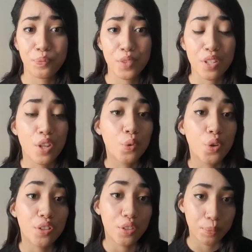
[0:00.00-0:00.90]
they all
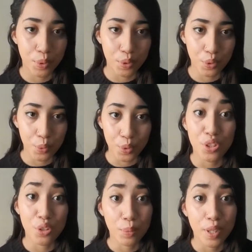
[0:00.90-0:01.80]
contribute towards
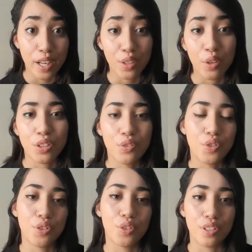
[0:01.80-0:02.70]
human-like
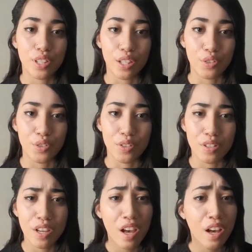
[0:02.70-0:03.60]
artificial intelligence.
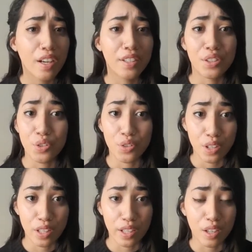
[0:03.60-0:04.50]

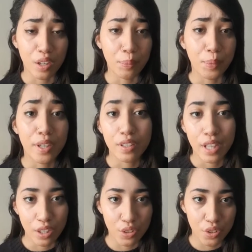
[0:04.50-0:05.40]
Additionally, an
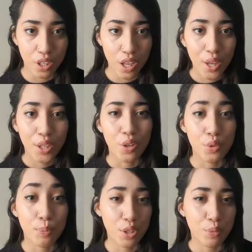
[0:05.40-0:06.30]
analogy goes
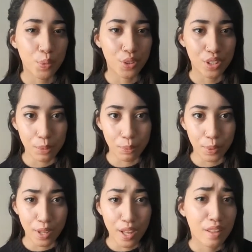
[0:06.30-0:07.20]
much more deeper
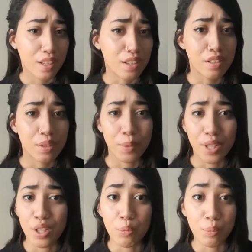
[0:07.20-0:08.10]
than a simile
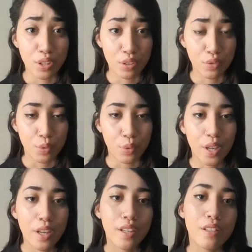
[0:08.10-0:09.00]
or metaphor.
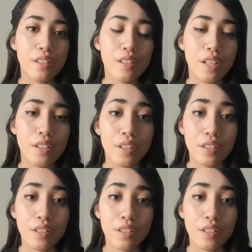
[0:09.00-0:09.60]
Instead, it